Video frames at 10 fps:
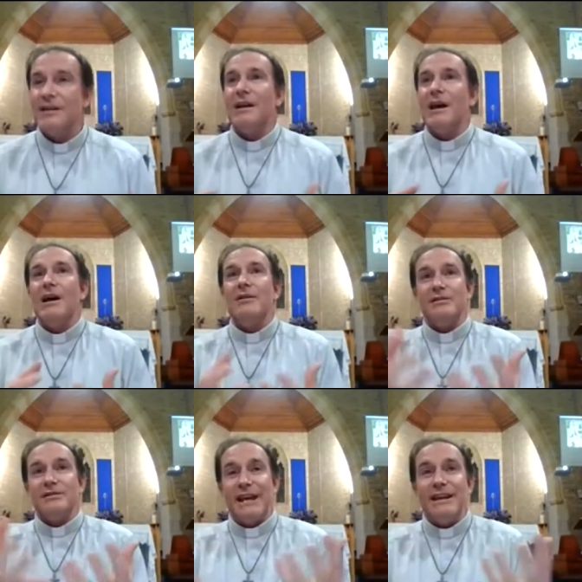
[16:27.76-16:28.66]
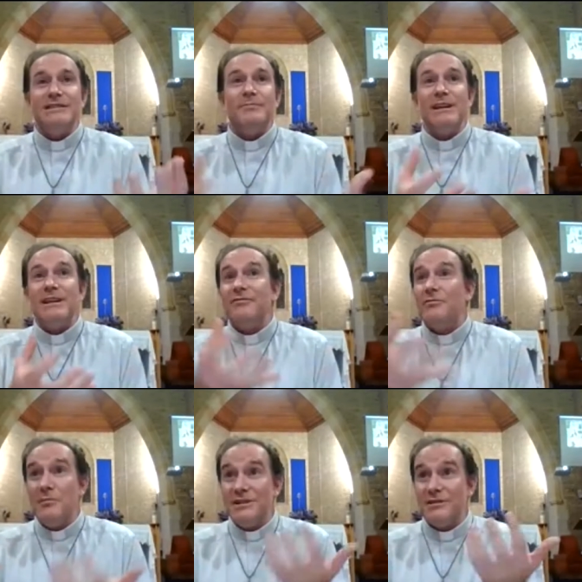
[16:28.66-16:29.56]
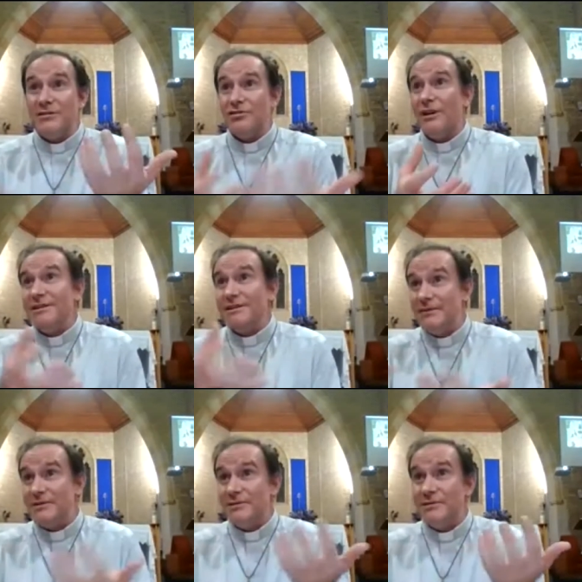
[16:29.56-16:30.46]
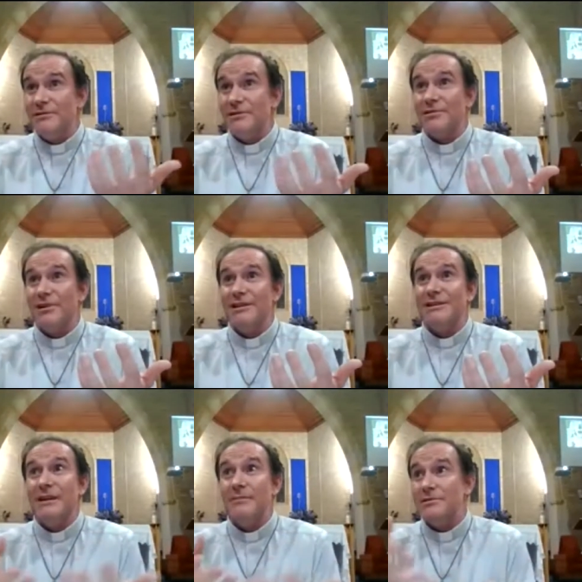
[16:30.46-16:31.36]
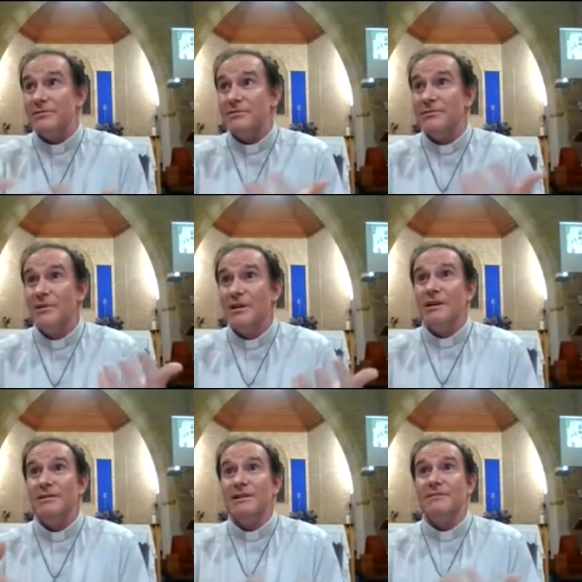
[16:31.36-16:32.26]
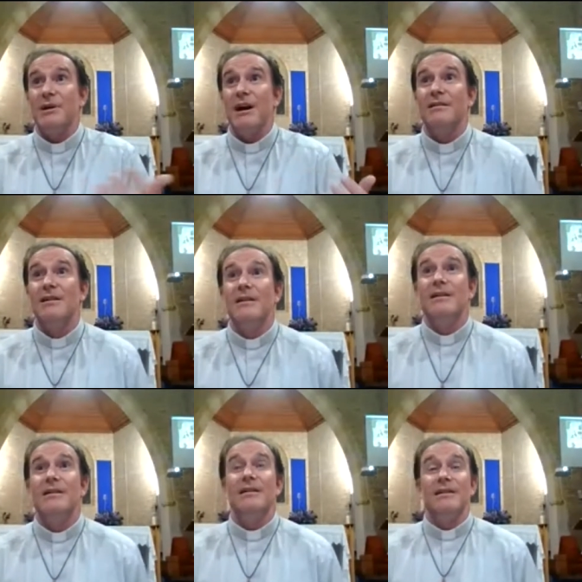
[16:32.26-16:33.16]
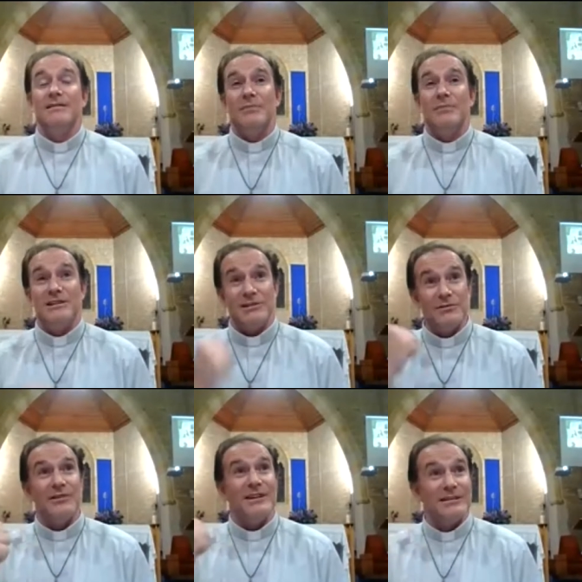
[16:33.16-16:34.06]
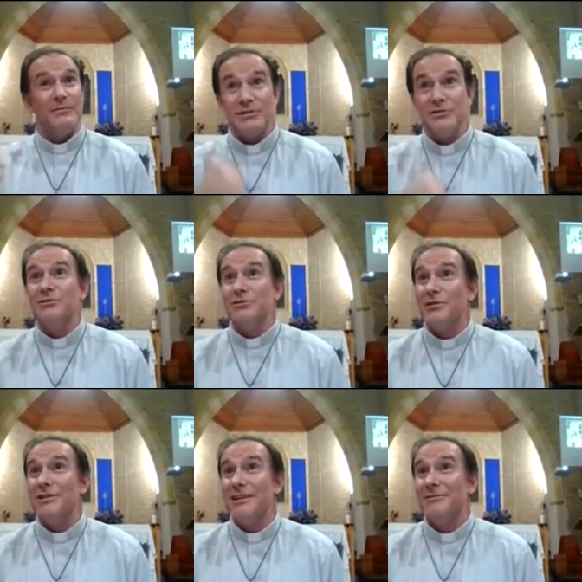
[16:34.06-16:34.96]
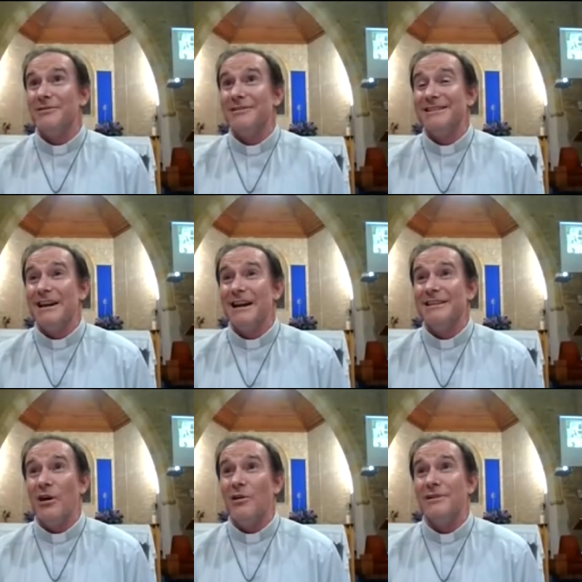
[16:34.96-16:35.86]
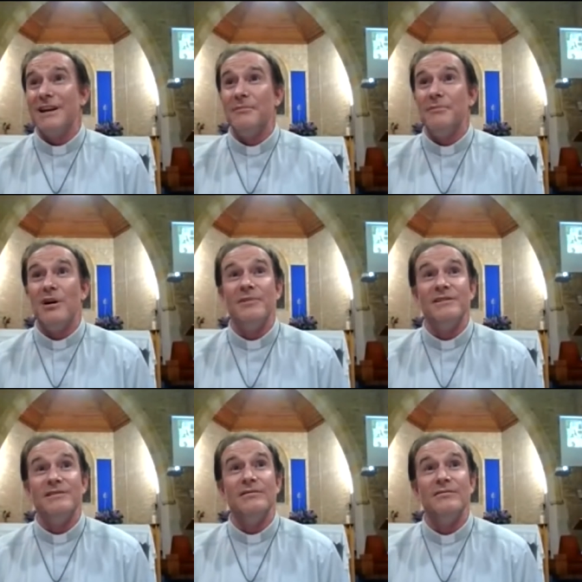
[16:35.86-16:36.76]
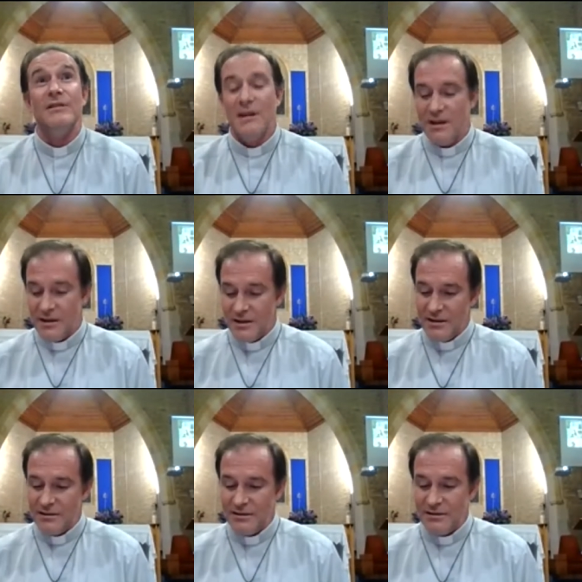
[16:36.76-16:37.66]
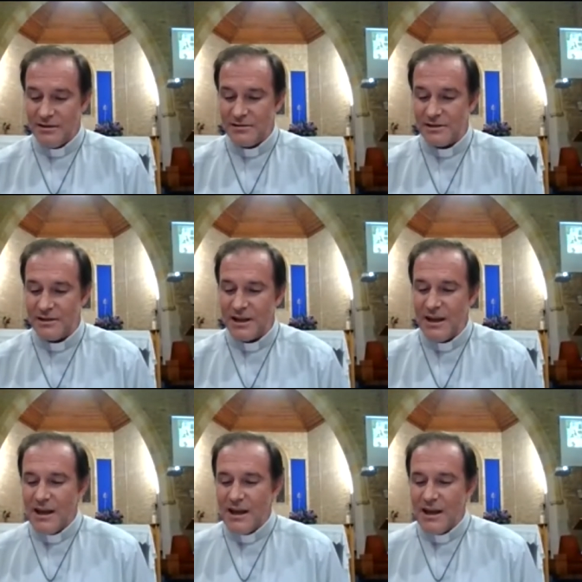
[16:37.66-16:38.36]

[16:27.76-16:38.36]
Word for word: uh, Satan's been given permission to try and sift you, to try and tempt you in this part. It, but he still thinks I'm still strong enough to, uh, to overcome it by myself. And it's, it's interesting.